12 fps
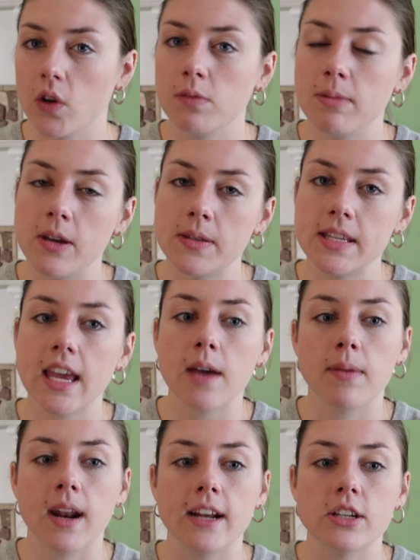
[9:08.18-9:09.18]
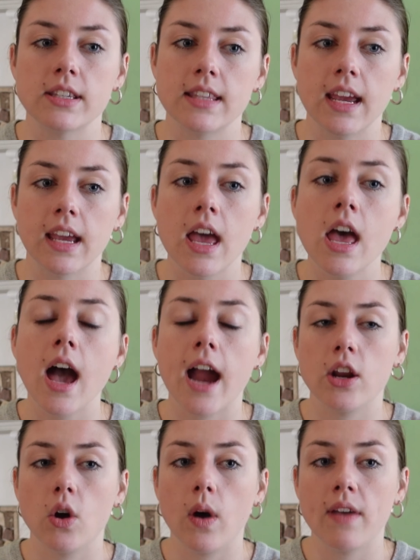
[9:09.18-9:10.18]
would be using it, but I just think, I
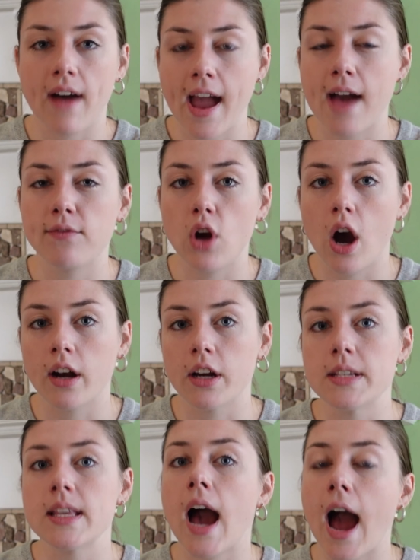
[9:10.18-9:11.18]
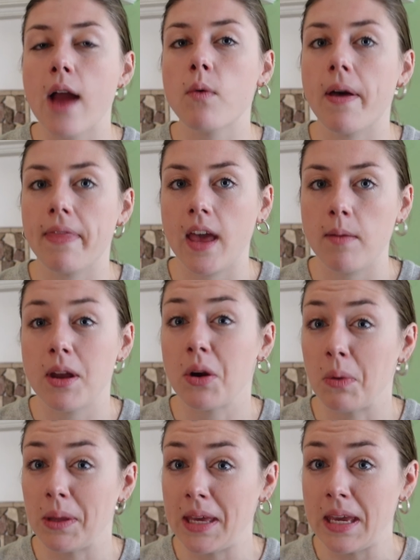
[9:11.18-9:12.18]
know if I have daughters, I want them at a
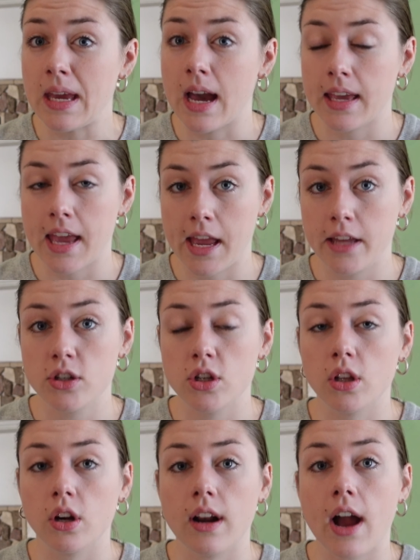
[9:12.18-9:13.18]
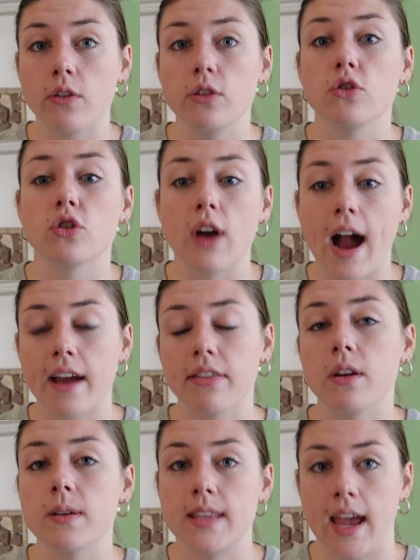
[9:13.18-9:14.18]
really young age to learn how to track
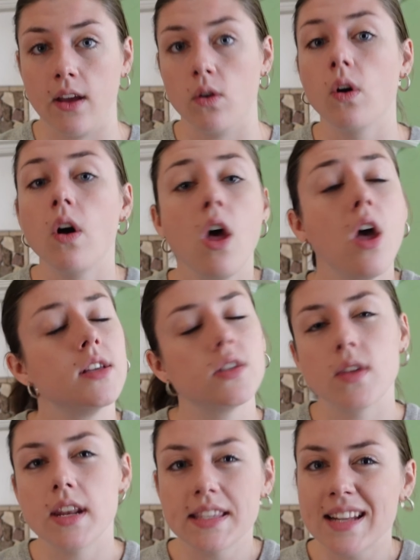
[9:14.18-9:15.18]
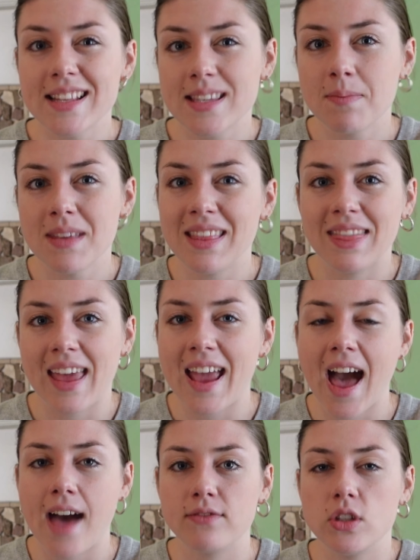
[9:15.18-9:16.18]
their cycle so that it's not something they
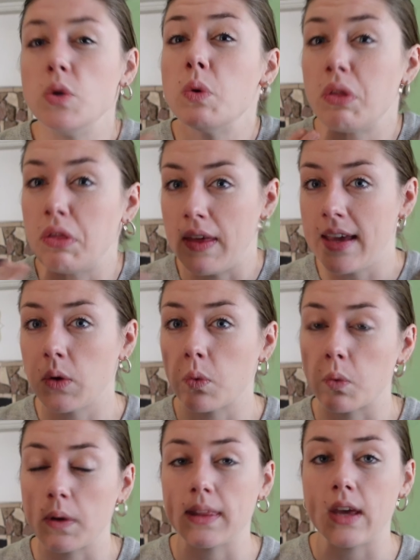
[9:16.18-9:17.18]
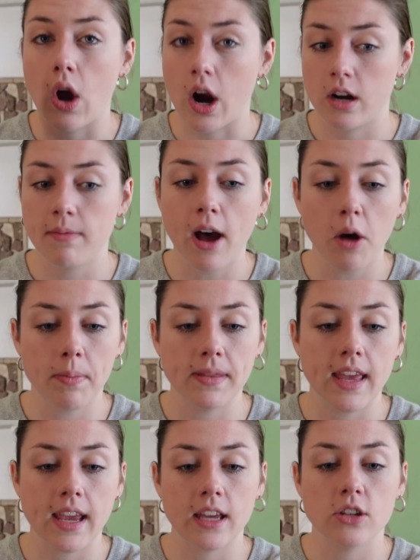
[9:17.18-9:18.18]
have to think really hard about, but
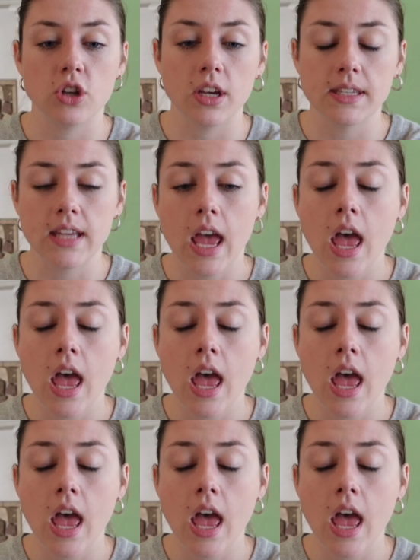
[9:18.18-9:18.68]
they can just